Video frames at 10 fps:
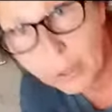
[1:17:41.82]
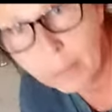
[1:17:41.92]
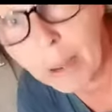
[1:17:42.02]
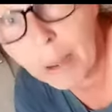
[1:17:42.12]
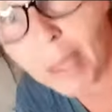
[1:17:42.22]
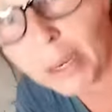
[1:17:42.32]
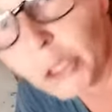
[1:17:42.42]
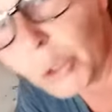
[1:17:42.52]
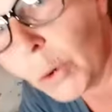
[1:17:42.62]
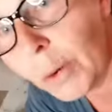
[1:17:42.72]
my
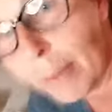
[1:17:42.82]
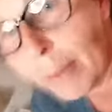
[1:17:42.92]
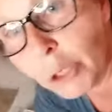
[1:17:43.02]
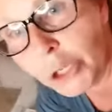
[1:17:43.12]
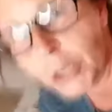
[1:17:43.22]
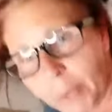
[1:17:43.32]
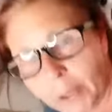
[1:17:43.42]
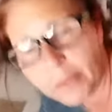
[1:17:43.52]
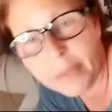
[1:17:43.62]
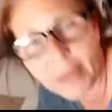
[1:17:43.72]
mentor membership
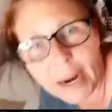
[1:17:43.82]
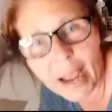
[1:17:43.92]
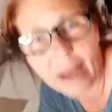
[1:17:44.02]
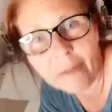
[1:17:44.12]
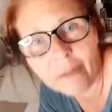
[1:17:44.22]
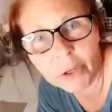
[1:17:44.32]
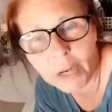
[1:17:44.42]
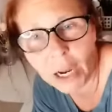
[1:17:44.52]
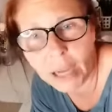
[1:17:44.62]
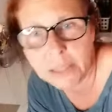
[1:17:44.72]
that I have for you
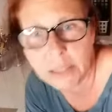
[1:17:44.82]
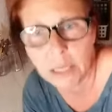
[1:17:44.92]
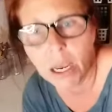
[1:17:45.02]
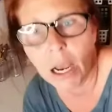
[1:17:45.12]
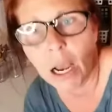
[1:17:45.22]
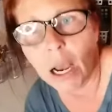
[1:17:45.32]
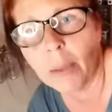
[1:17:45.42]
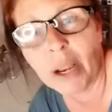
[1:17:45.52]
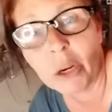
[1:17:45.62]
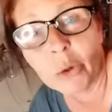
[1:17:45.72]
guys.
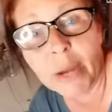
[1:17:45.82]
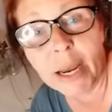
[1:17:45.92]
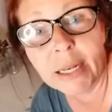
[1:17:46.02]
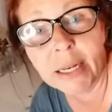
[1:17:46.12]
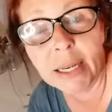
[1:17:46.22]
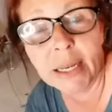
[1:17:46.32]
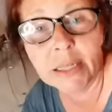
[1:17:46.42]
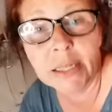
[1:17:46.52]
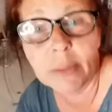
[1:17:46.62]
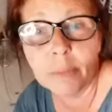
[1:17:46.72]
Um, I created
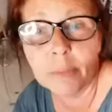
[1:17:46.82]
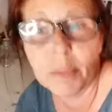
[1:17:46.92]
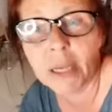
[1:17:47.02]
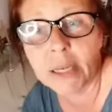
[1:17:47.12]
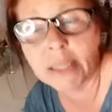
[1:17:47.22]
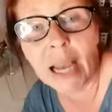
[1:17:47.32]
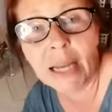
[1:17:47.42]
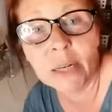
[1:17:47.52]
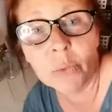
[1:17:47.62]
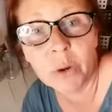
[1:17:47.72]
it because
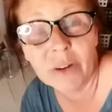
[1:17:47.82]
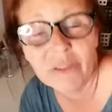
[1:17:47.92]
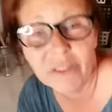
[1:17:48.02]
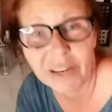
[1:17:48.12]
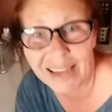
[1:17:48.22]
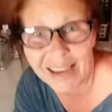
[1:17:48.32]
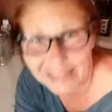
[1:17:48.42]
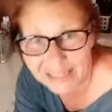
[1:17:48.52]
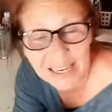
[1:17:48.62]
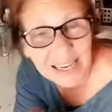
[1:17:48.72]
I didn't want to
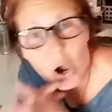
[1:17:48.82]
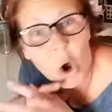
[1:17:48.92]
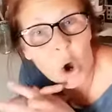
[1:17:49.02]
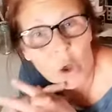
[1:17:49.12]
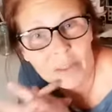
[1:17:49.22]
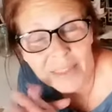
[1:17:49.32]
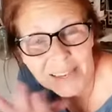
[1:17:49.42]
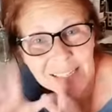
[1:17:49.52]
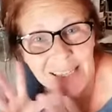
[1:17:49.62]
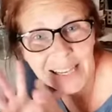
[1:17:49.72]
forget all the
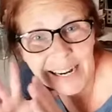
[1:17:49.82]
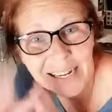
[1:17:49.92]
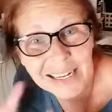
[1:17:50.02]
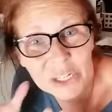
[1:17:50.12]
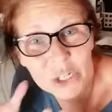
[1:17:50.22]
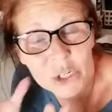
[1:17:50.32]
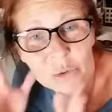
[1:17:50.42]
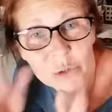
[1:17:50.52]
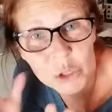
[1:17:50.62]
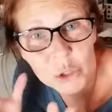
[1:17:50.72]
things that I needed to
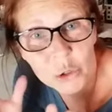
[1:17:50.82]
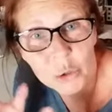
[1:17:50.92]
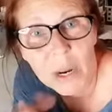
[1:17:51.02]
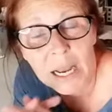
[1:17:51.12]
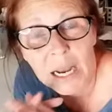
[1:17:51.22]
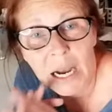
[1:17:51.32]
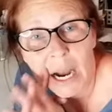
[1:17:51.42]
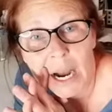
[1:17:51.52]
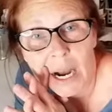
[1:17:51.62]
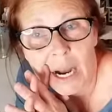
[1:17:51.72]
do
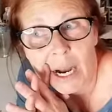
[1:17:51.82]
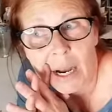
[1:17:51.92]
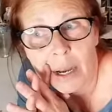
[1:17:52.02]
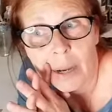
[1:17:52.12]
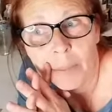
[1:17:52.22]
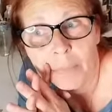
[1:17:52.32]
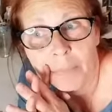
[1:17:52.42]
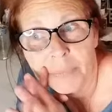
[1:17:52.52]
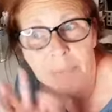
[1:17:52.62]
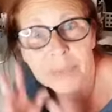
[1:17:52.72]
um,
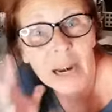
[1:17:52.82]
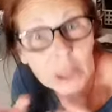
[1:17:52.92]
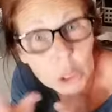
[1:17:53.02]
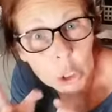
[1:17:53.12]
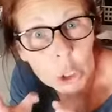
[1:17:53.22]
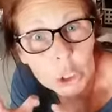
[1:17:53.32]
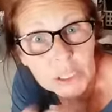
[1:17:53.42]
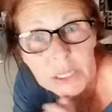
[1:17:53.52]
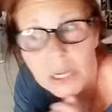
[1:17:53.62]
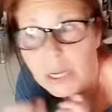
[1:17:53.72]
that I learned,